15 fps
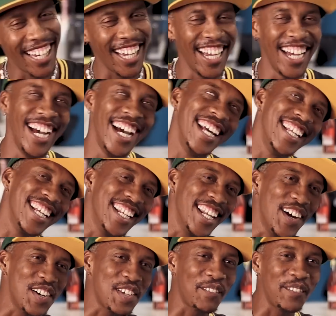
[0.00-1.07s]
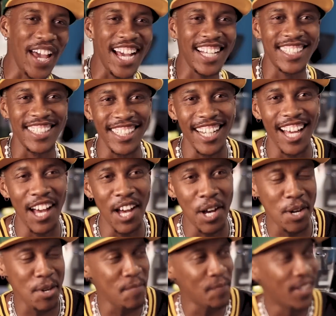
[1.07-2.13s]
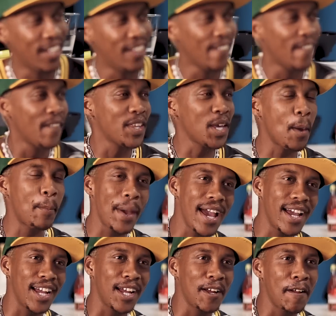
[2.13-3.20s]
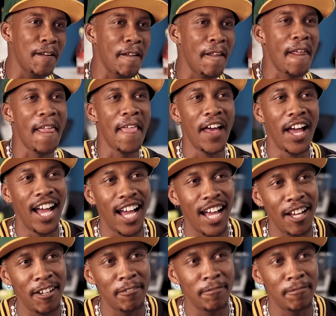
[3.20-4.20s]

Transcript: Yeah, then there was vaccine. Um, you guys had a whole thing at your